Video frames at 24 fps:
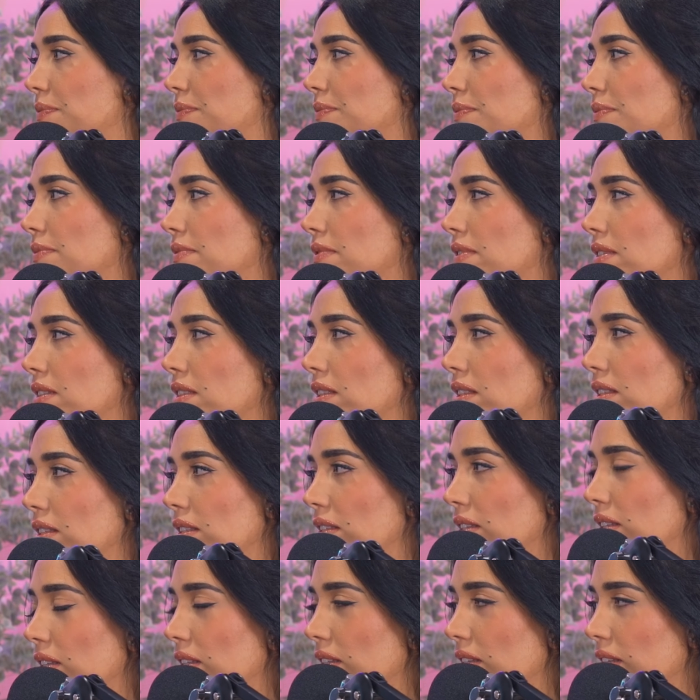
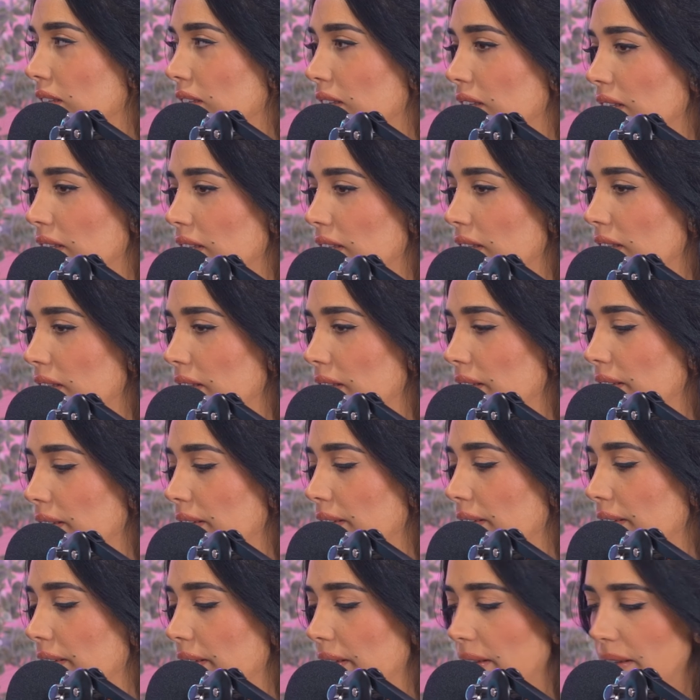
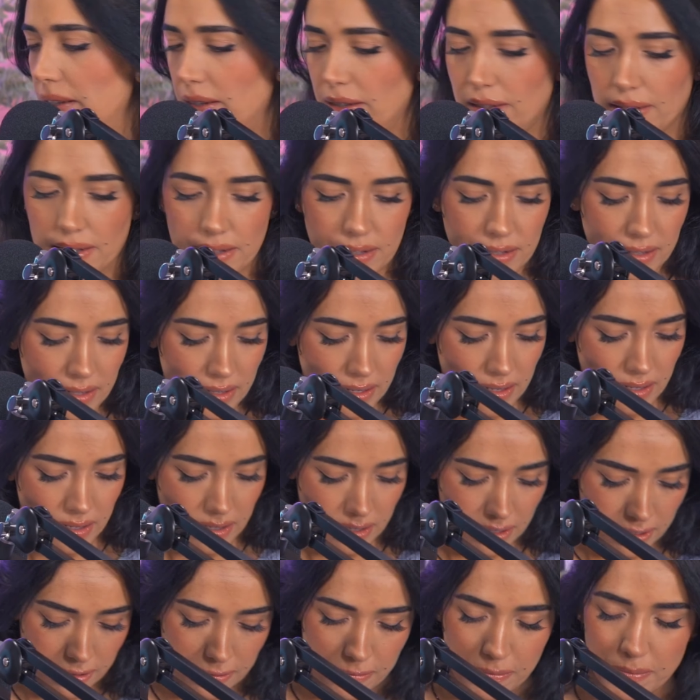
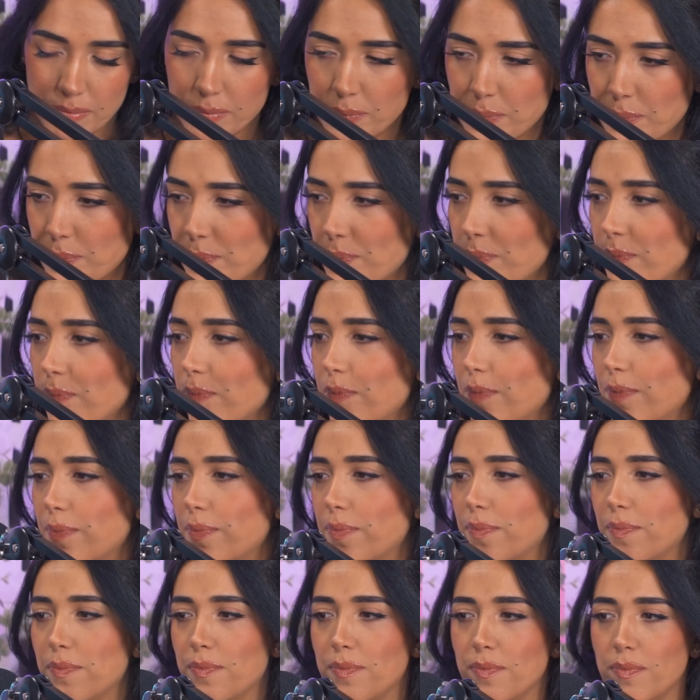
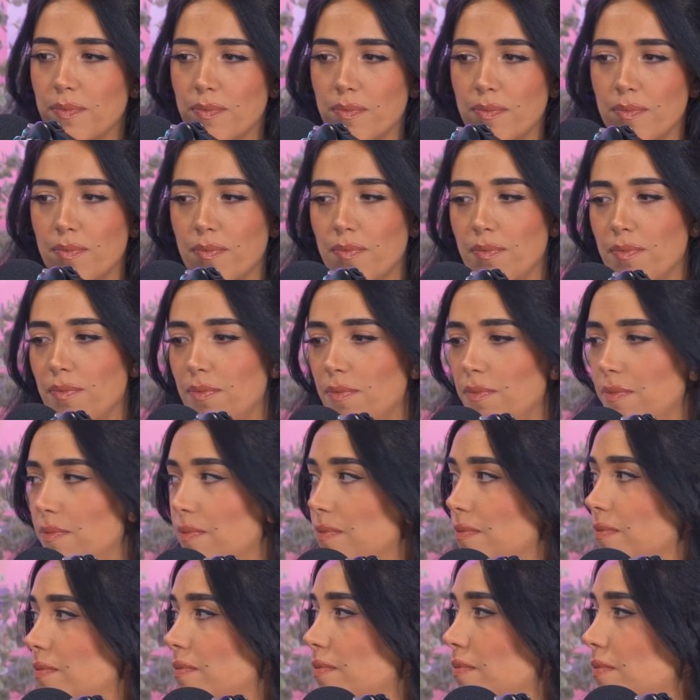
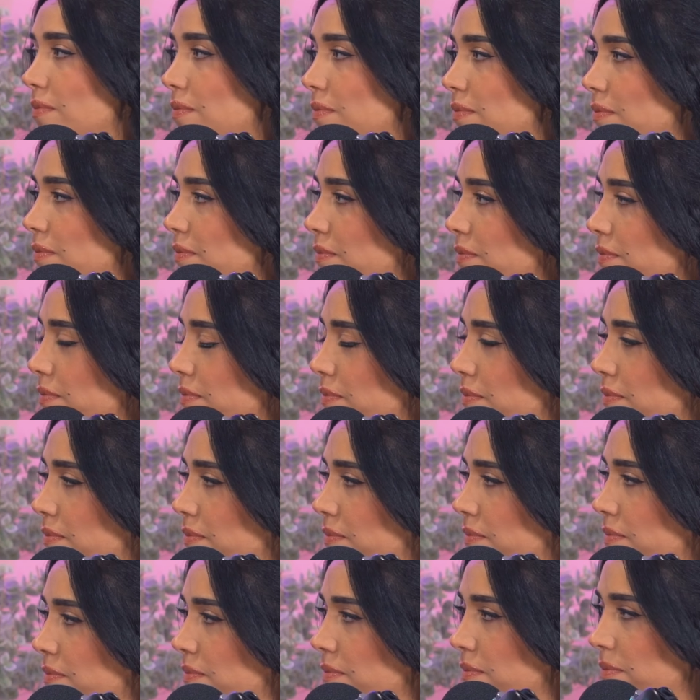
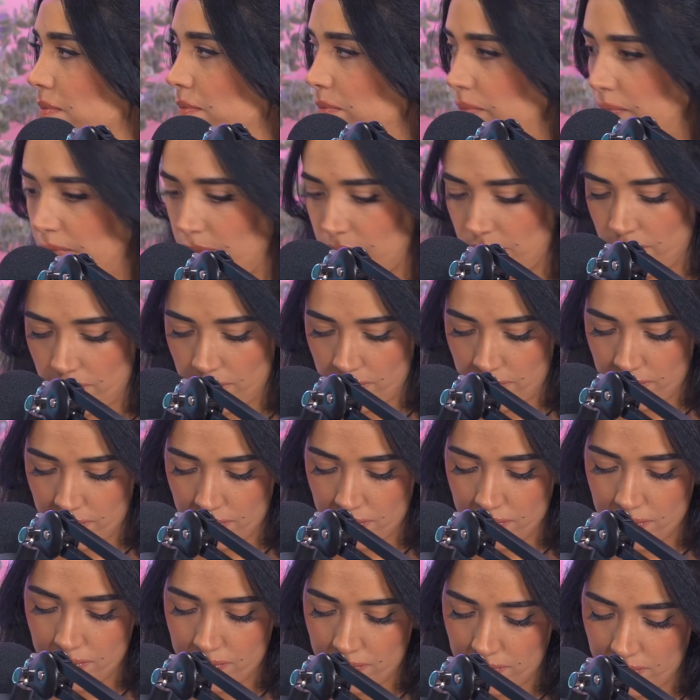
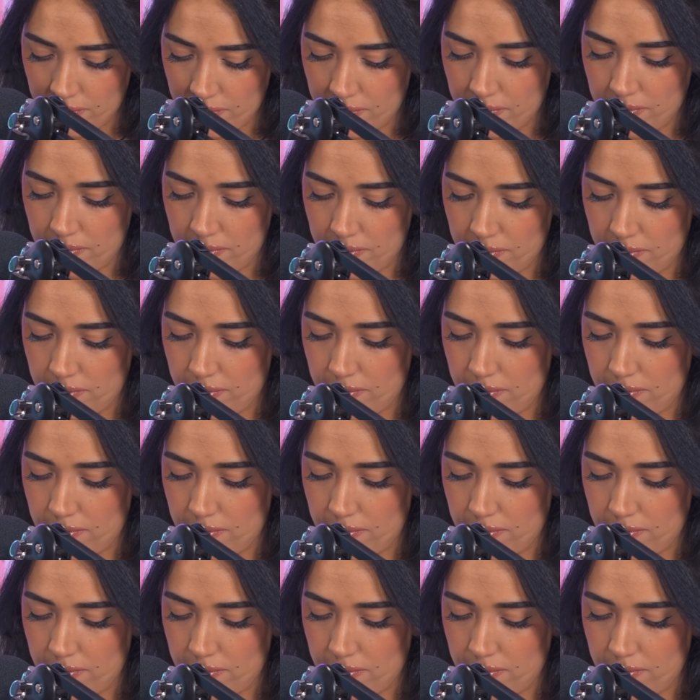This person isn't speaking.